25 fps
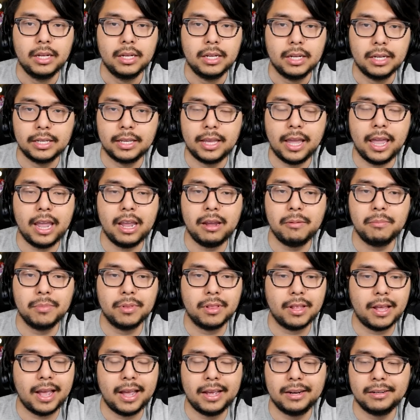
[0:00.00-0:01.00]
a game
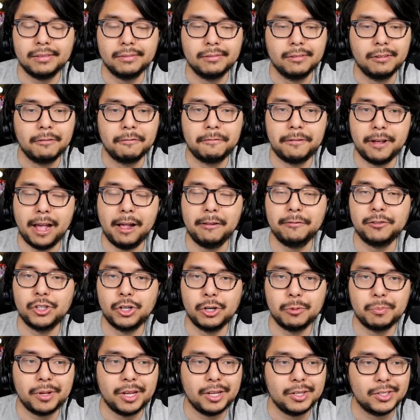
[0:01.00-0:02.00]
that Valve
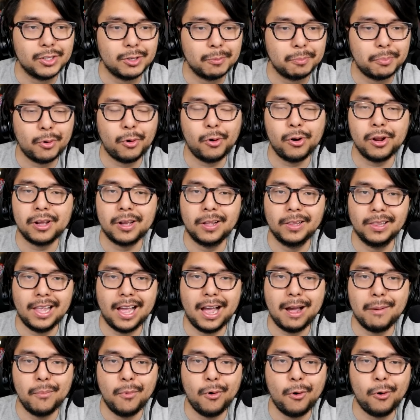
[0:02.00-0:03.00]
should be supporting a
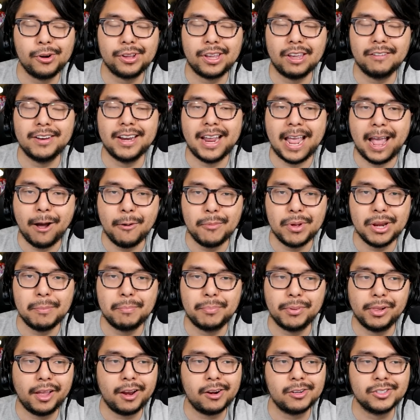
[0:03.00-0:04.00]
lot more given how many
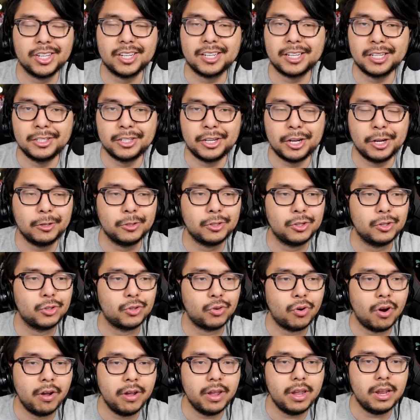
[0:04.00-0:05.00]
players it continues to draw